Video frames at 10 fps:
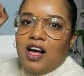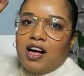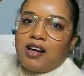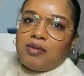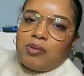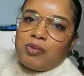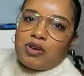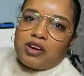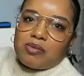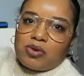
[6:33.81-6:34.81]
Let me put
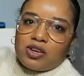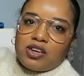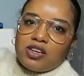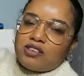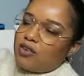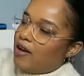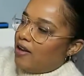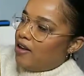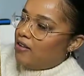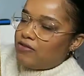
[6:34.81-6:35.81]
it up more. So I
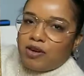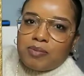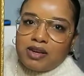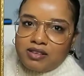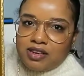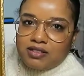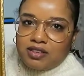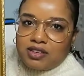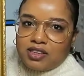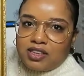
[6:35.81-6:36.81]
have a pink
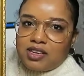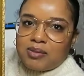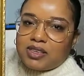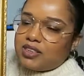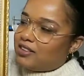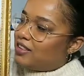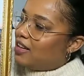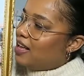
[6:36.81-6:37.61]
Tesla on here because